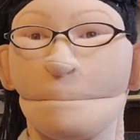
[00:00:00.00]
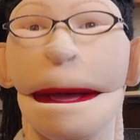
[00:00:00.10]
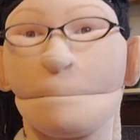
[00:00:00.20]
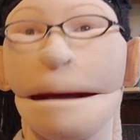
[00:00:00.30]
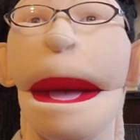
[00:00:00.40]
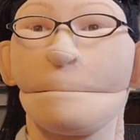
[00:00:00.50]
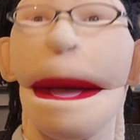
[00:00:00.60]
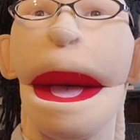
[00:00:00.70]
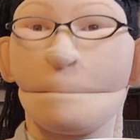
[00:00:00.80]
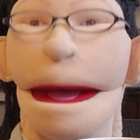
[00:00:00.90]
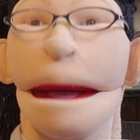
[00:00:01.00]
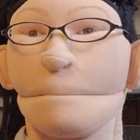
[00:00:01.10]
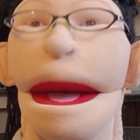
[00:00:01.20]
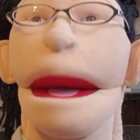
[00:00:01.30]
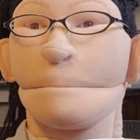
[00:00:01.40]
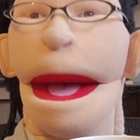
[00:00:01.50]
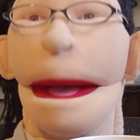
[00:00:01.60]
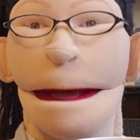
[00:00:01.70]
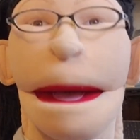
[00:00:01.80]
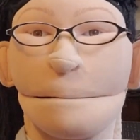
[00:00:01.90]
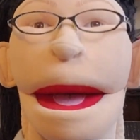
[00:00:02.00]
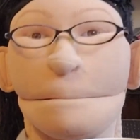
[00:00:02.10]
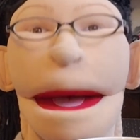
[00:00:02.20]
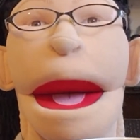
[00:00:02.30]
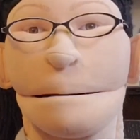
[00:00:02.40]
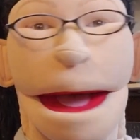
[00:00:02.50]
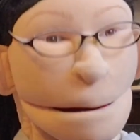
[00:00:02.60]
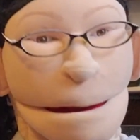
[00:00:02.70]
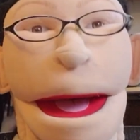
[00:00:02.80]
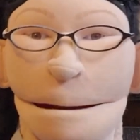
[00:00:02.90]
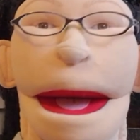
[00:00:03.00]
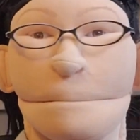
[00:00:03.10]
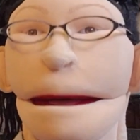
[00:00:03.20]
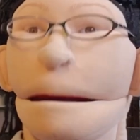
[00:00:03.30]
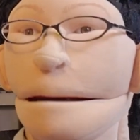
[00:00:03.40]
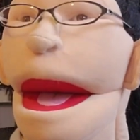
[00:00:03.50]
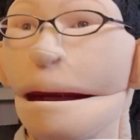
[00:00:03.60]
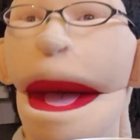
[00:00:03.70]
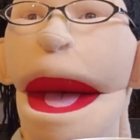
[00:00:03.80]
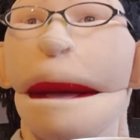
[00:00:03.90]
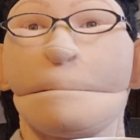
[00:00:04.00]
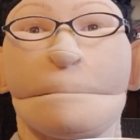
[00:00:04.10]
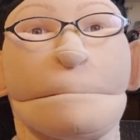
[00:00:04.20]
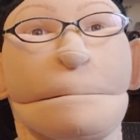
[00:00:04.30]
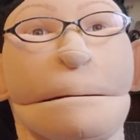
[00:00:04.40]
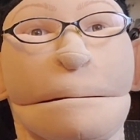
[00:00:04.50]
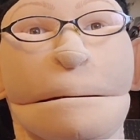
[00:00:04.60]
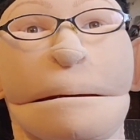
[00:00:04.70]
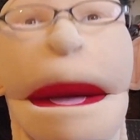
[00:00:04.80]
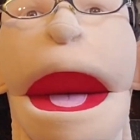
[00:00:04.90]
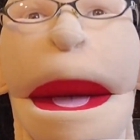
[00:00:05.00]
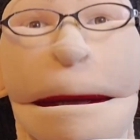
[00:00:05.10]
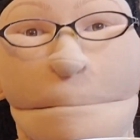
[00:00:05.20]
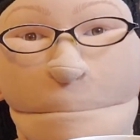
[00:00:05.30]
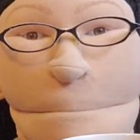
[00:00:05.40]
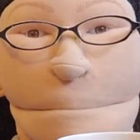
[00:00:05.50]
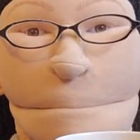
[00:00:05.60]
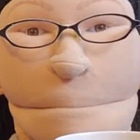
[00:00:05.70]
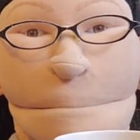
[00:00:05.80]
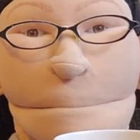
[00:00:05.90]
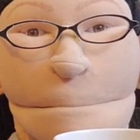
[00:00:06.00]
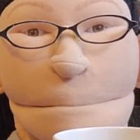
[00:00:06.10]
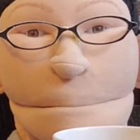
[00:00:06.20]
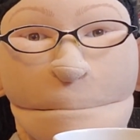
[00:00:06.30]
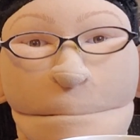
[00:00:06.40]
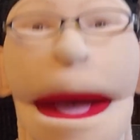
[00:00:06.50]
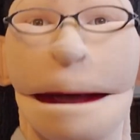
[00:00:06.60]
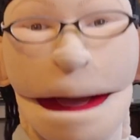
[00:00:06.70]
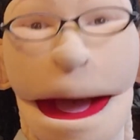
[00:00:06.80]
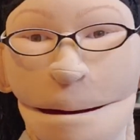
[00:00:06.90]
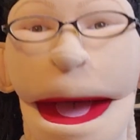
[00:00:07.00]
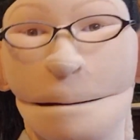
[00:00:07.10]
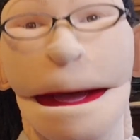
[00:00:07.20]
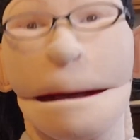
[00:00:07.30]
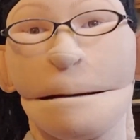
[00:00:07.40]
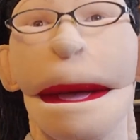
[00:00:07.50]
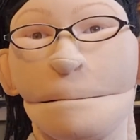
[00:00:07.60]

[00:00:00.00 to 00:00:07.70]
Today I got a paycheck from it though for $300. So that will make Baba